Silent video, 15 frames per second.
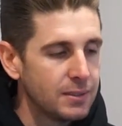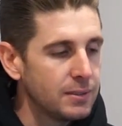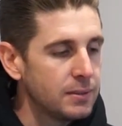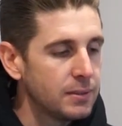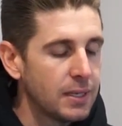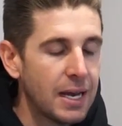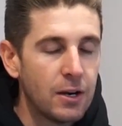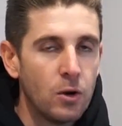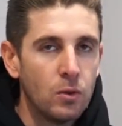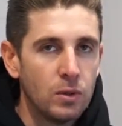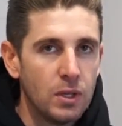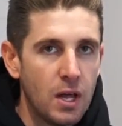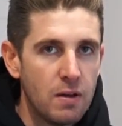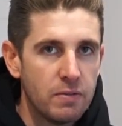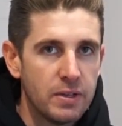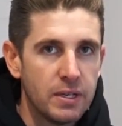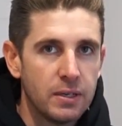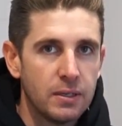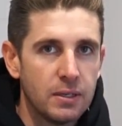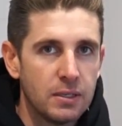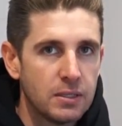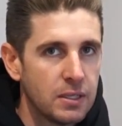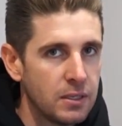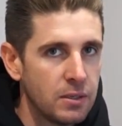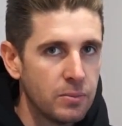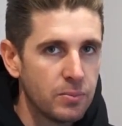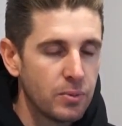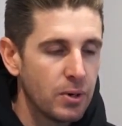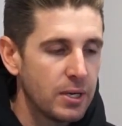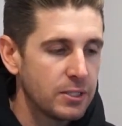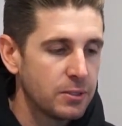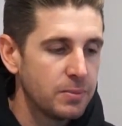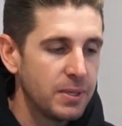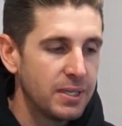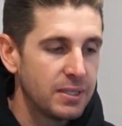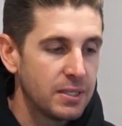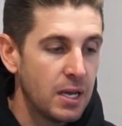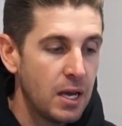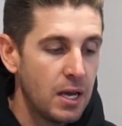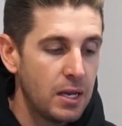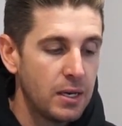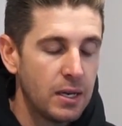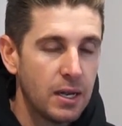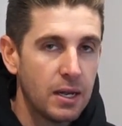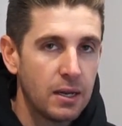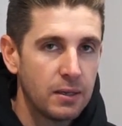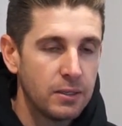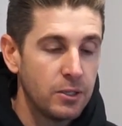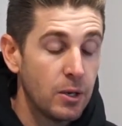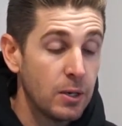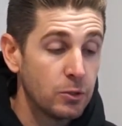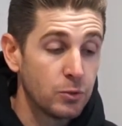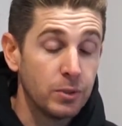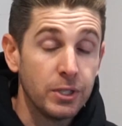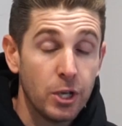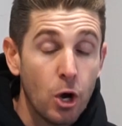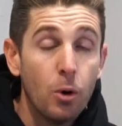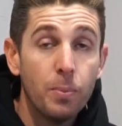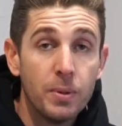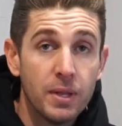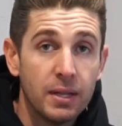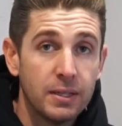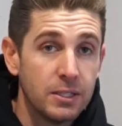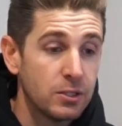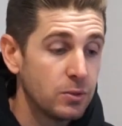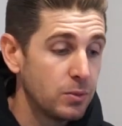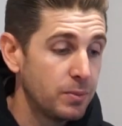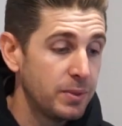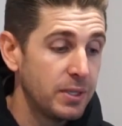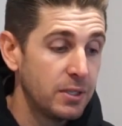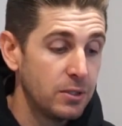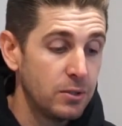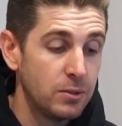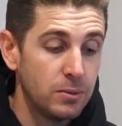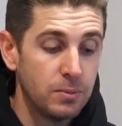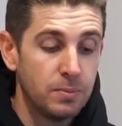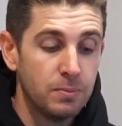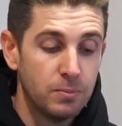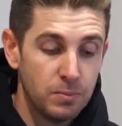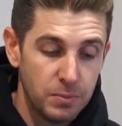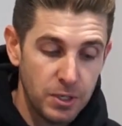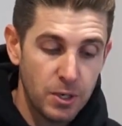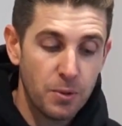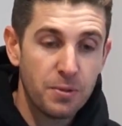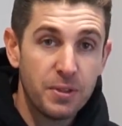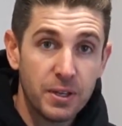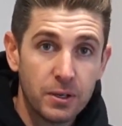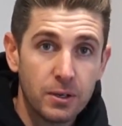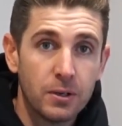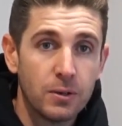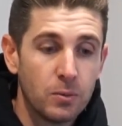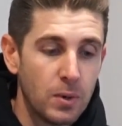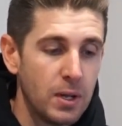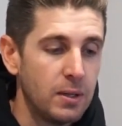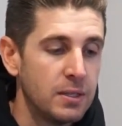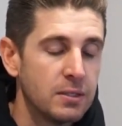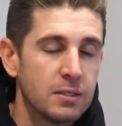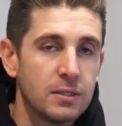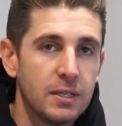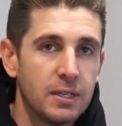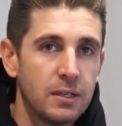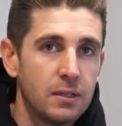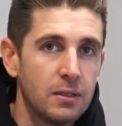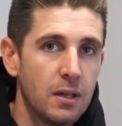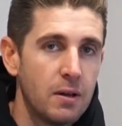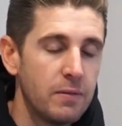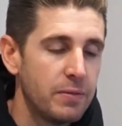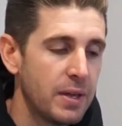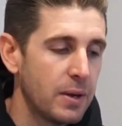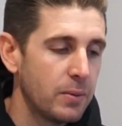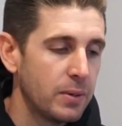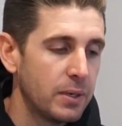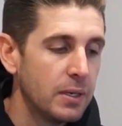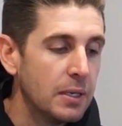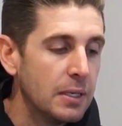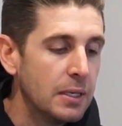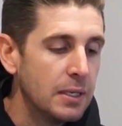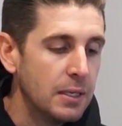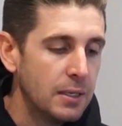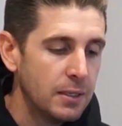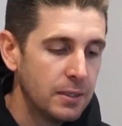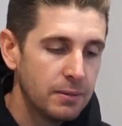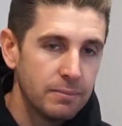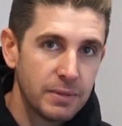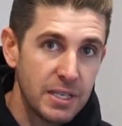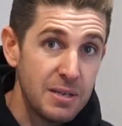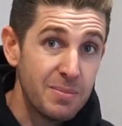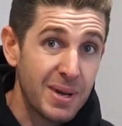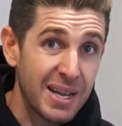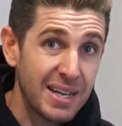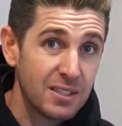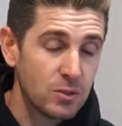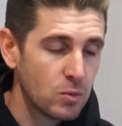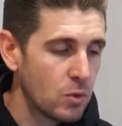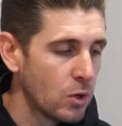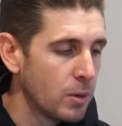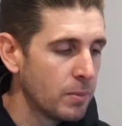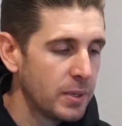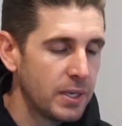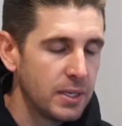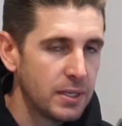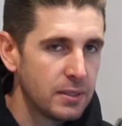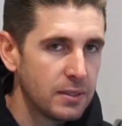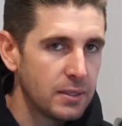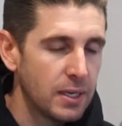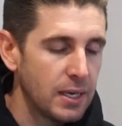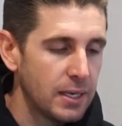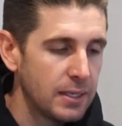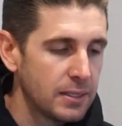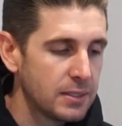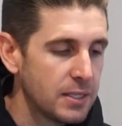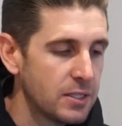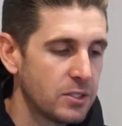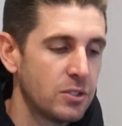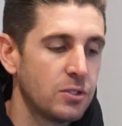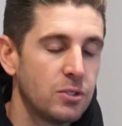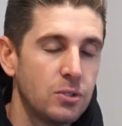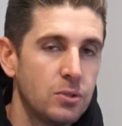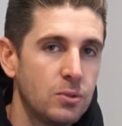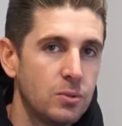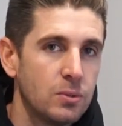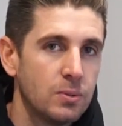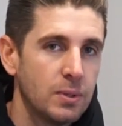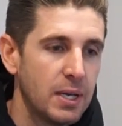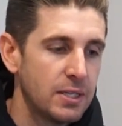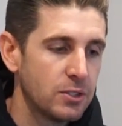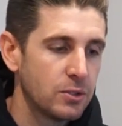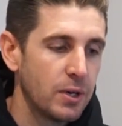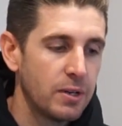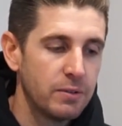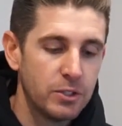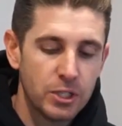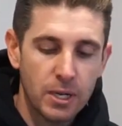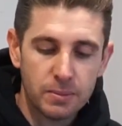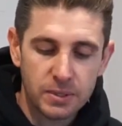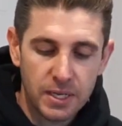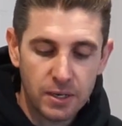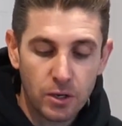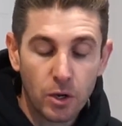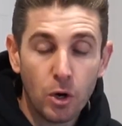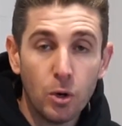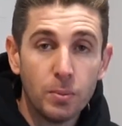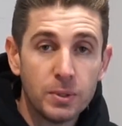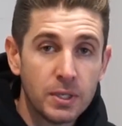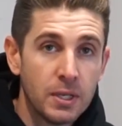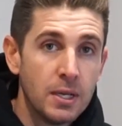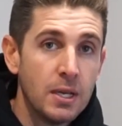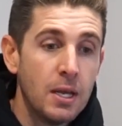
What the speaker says: I don't love it. It didn't impress me a ton. You know, I was really hoping that this would be a new, you know, thicker, well-insulated glove that would keep my hands warm. It doesn't do as great of a job as I'd hoped.